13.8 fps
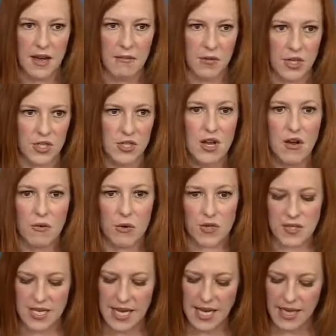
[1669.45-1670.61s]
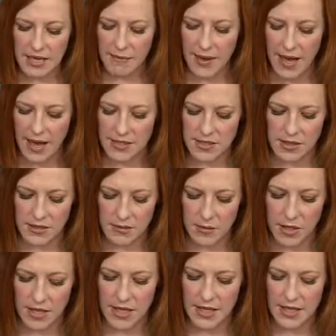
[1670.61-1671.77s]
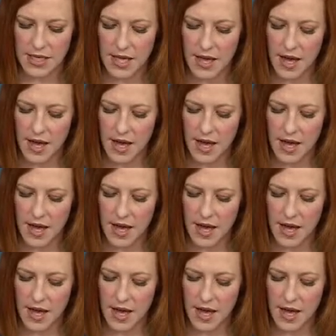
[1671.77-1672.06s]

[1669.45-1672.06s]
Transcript: which we're seeing an impact on the market.